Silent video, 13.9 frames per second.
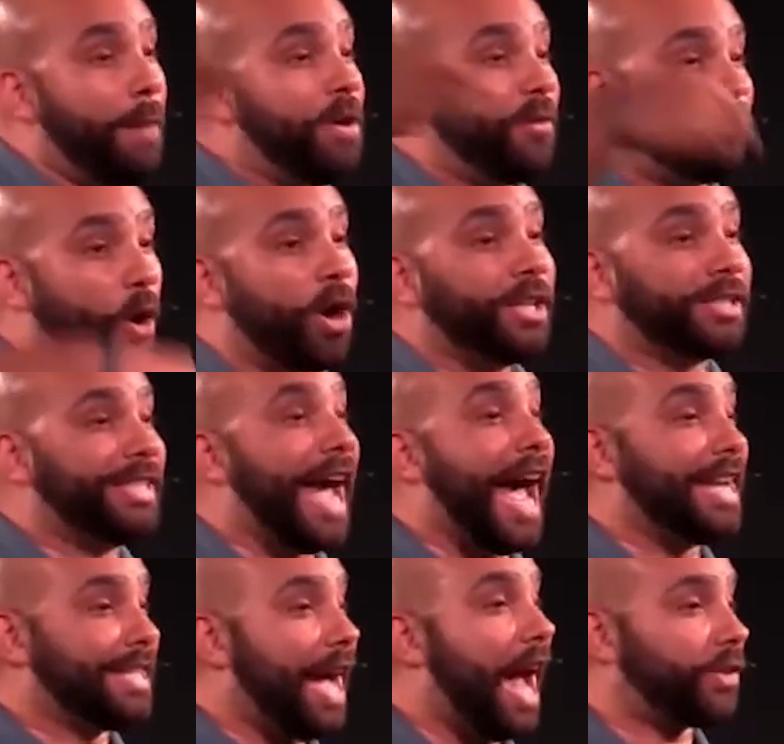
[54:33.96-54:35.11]
before his
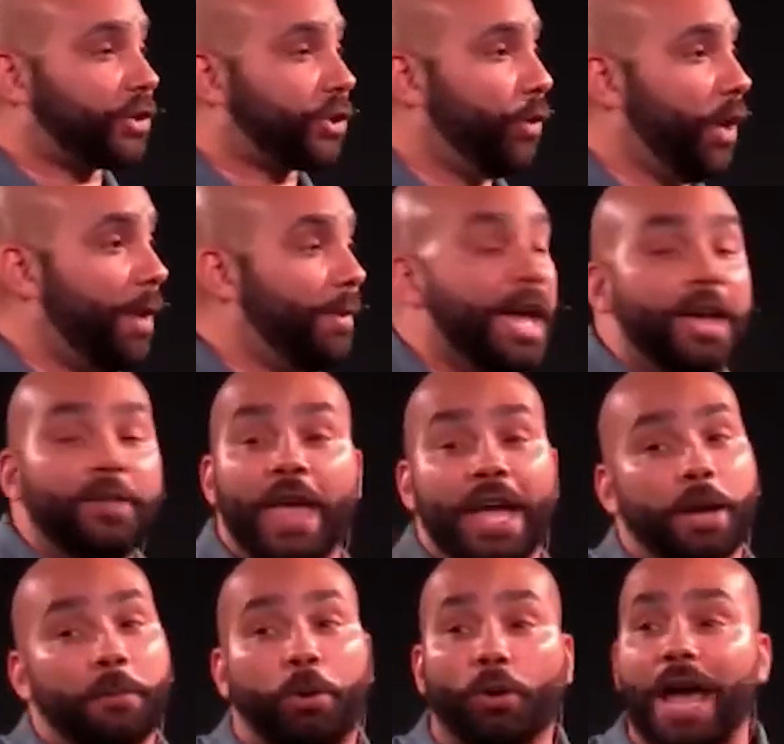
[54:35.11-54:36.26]
dad got to him, they
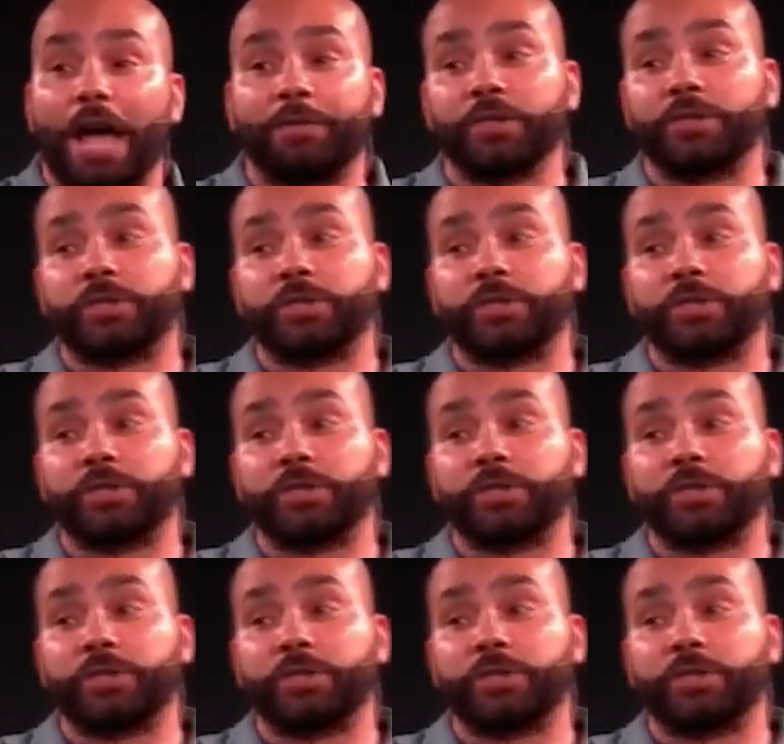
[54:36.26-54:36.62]
could pull out the